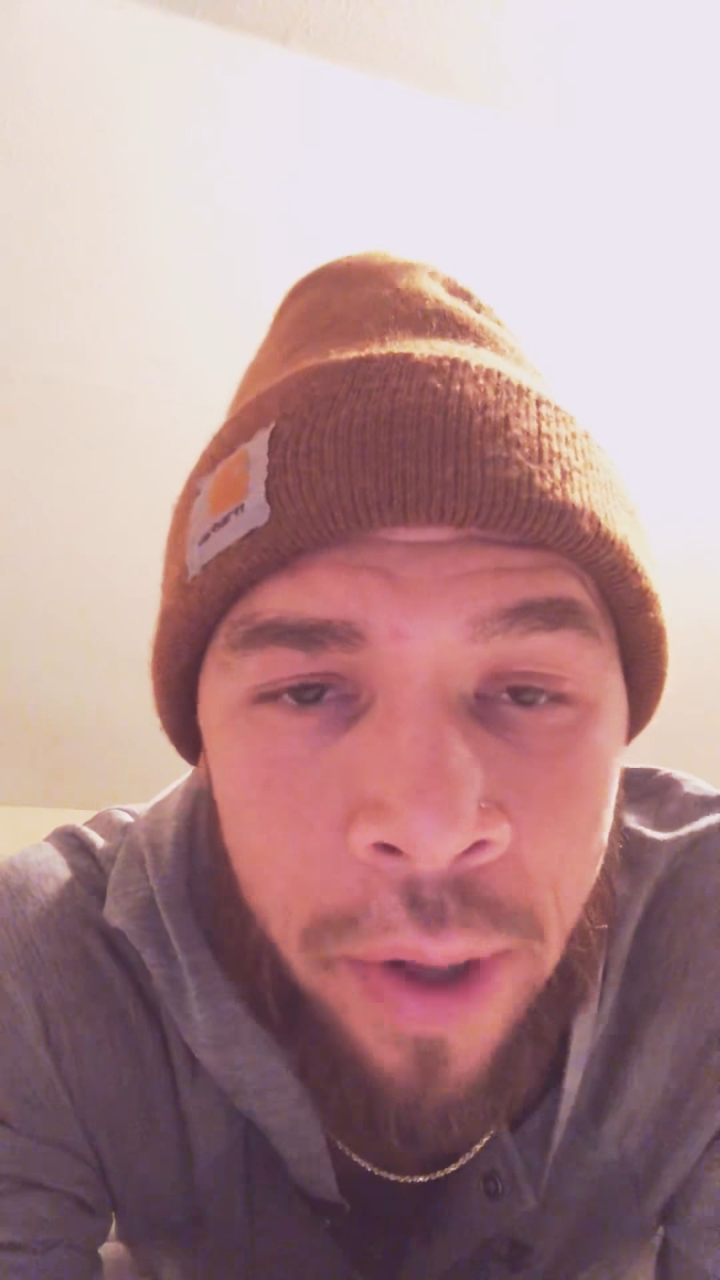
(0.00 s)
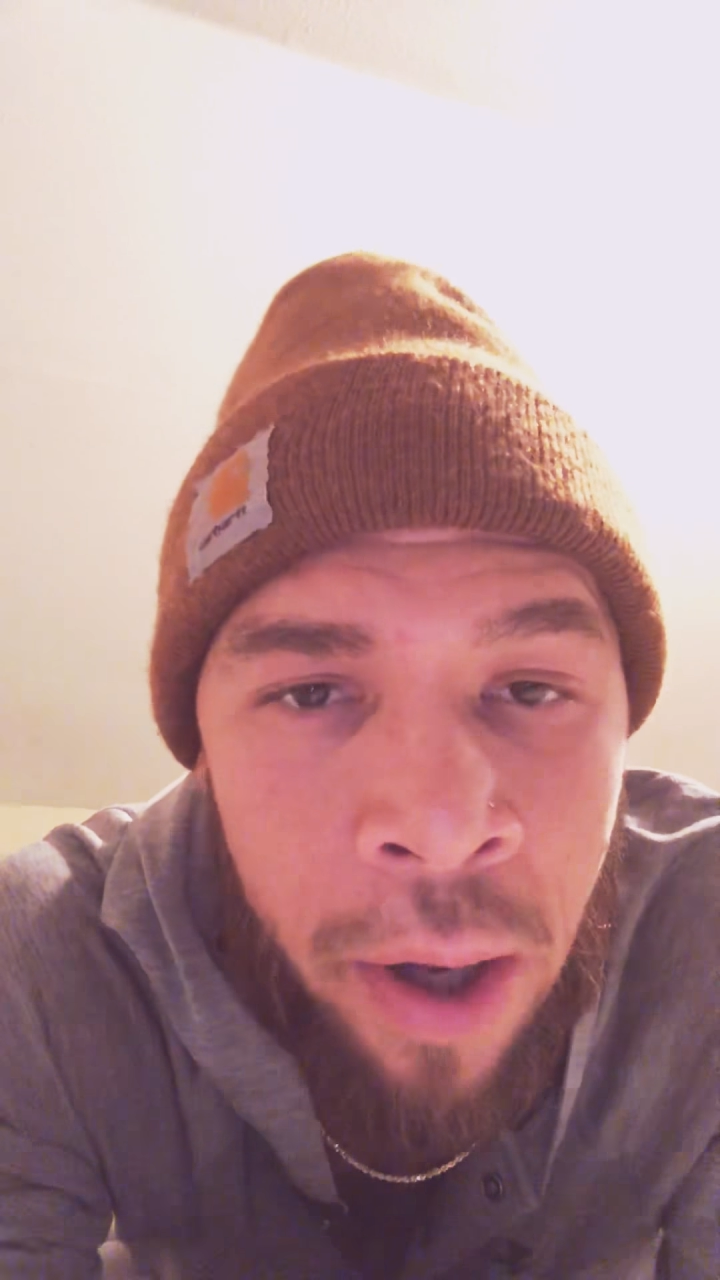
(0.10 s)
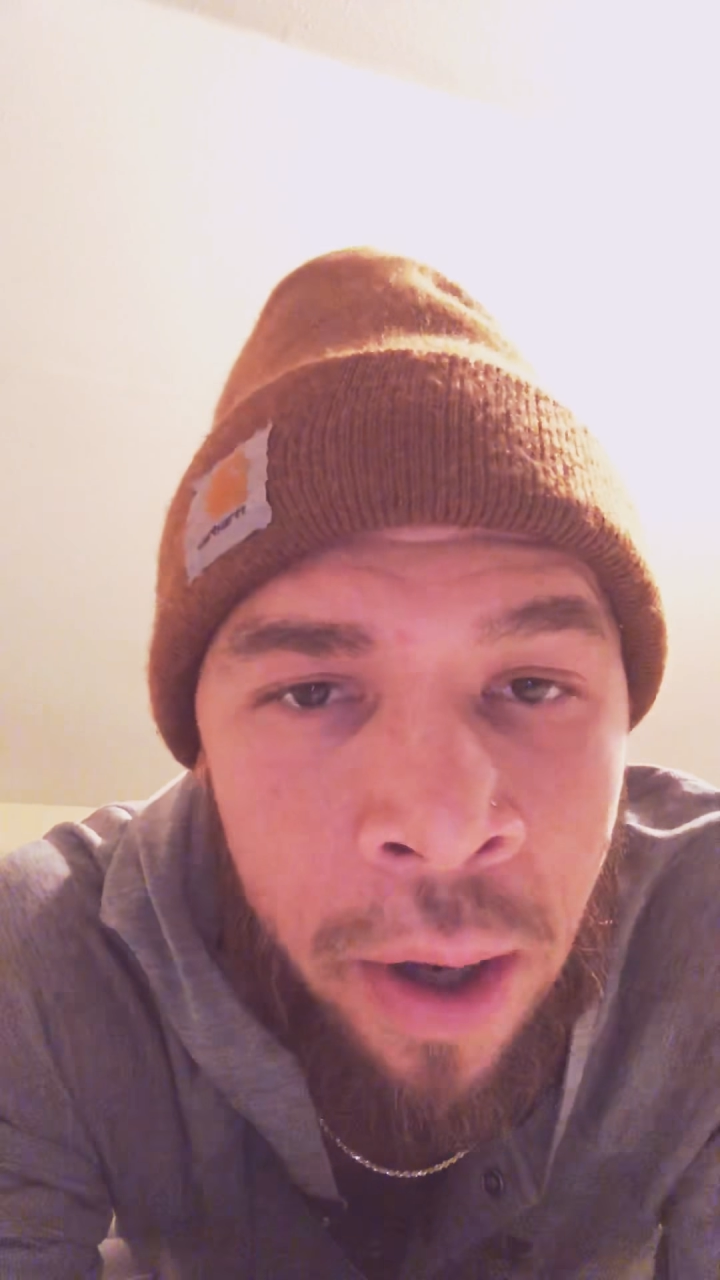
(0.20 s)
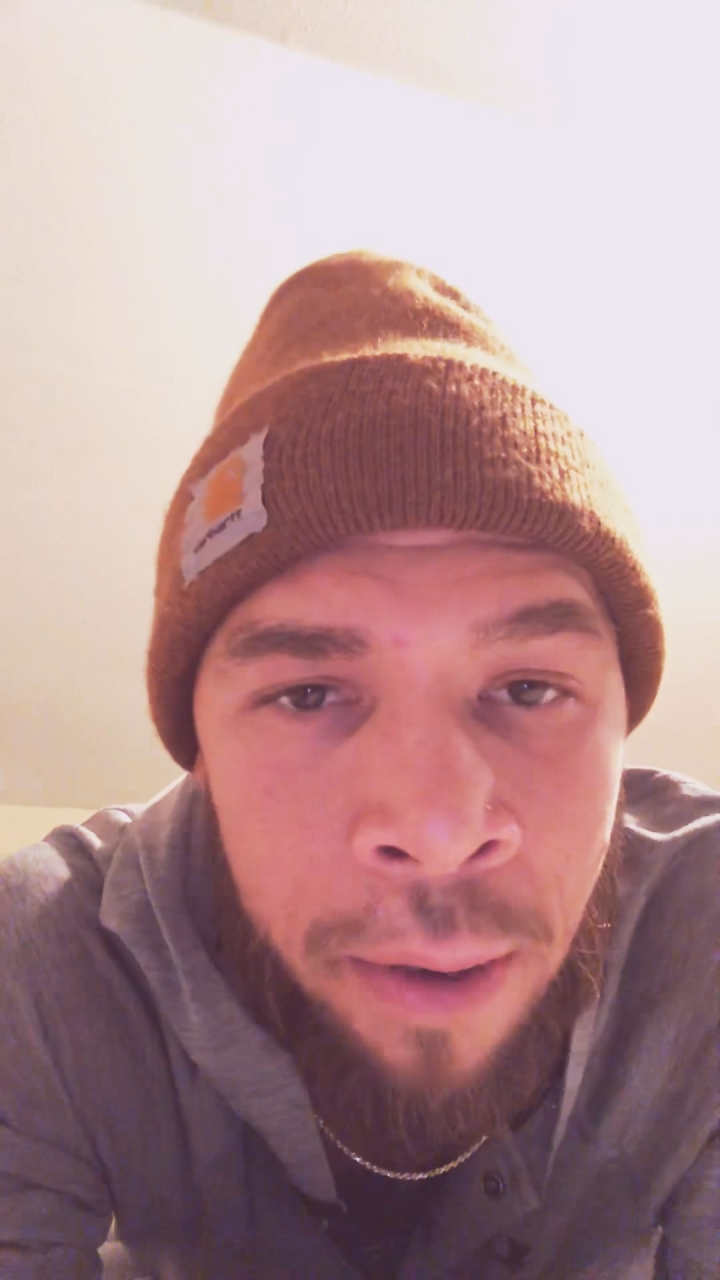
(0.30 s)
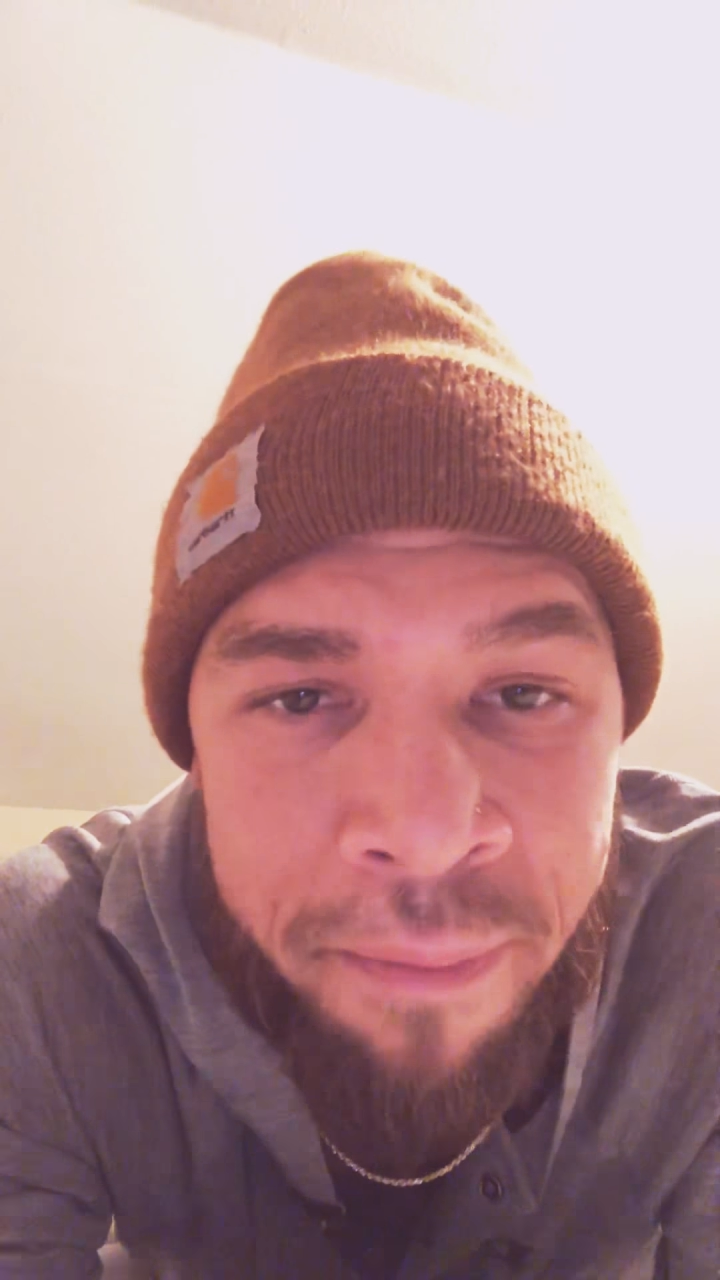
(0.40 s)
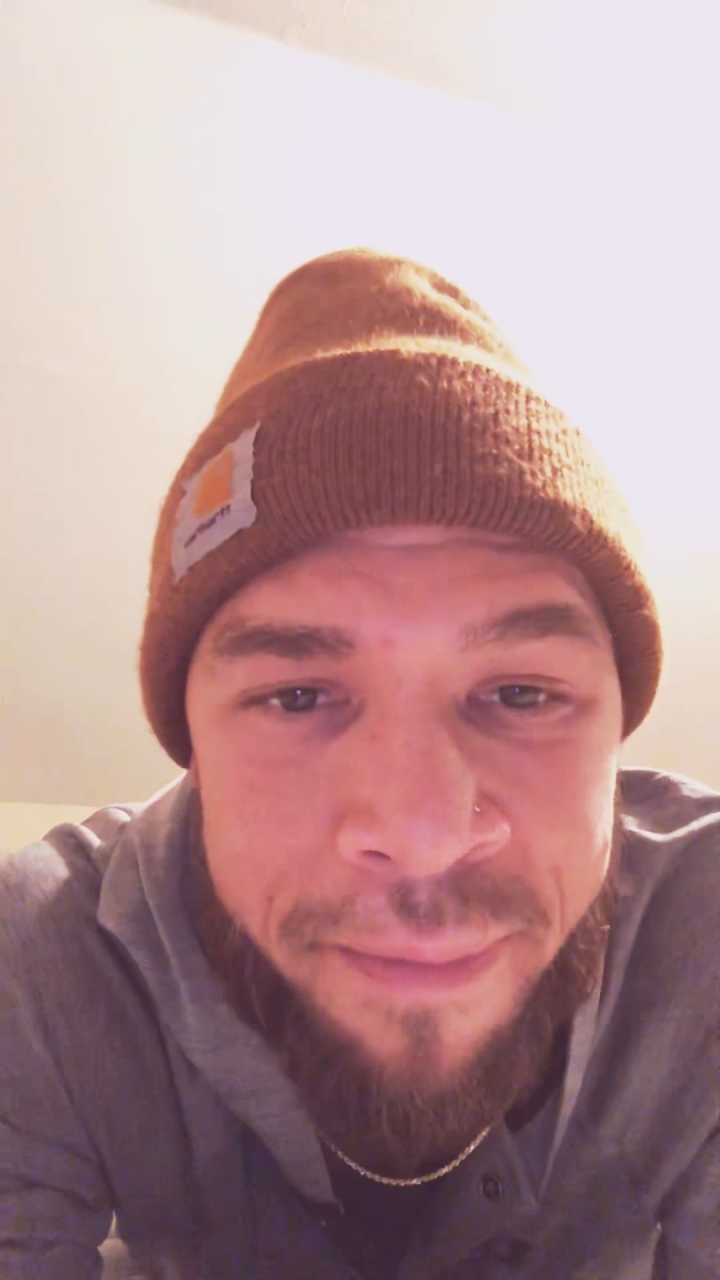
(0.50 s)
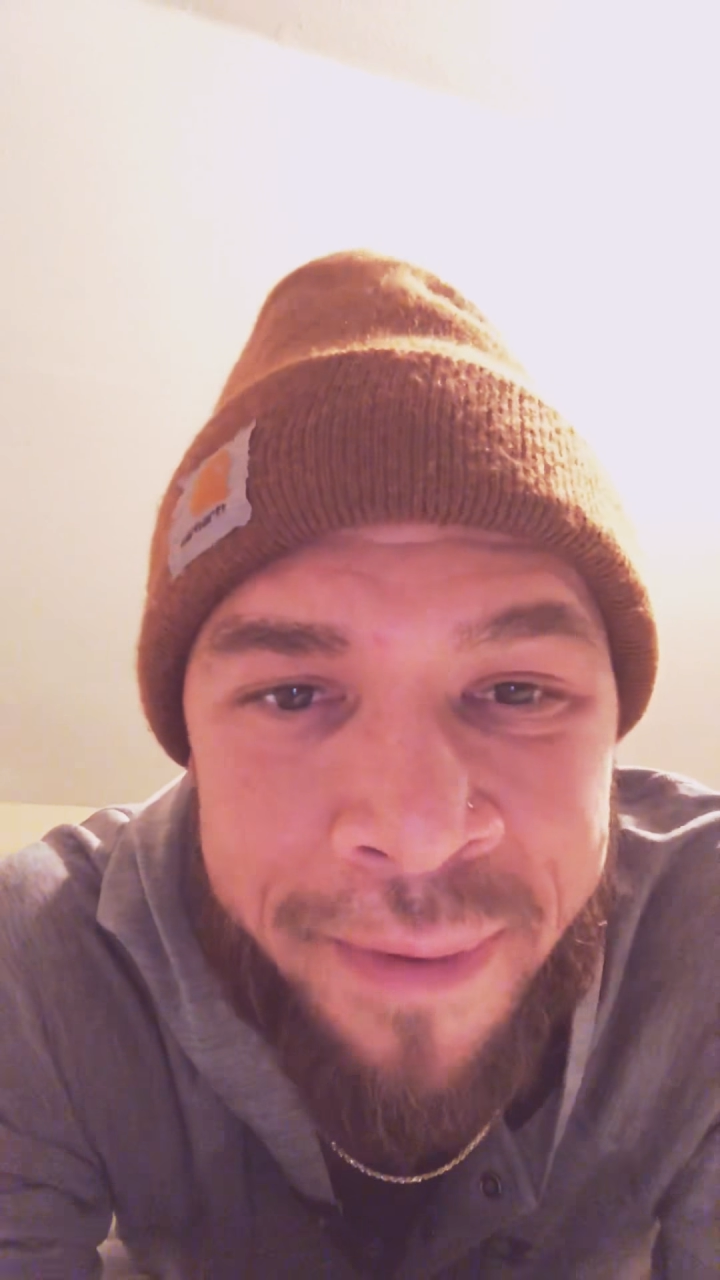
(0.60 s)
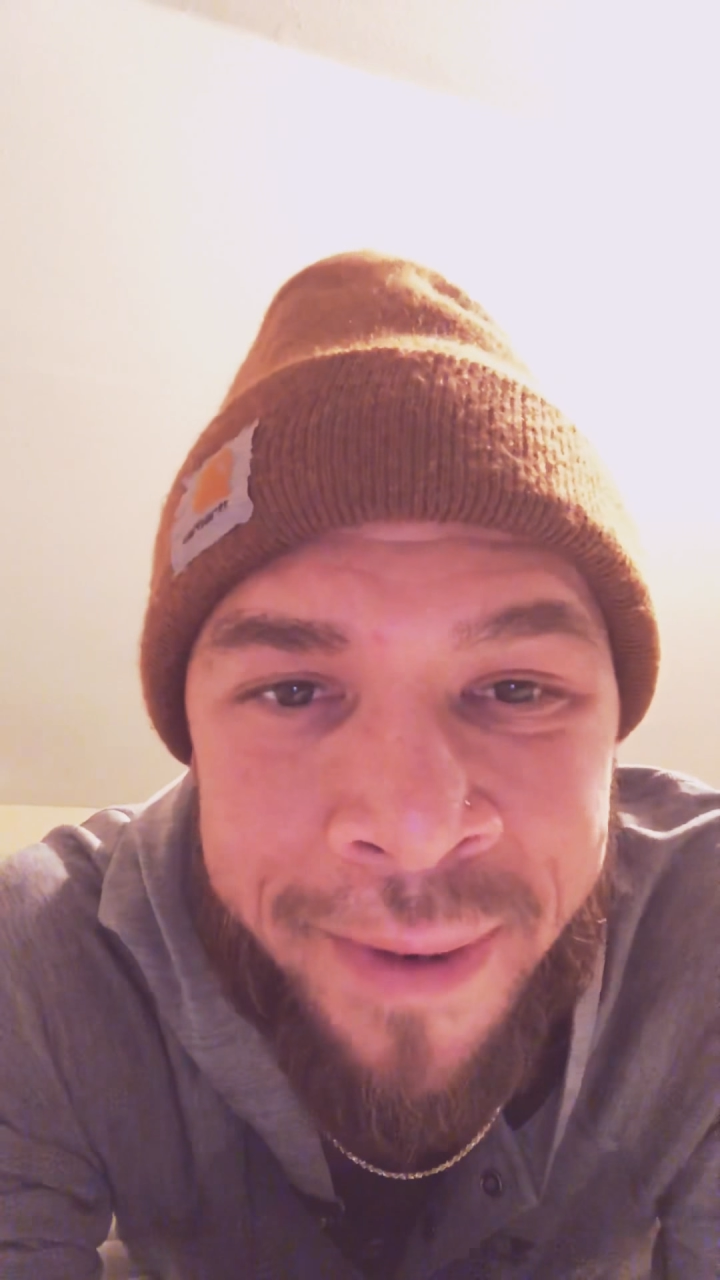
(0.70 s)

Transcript: um,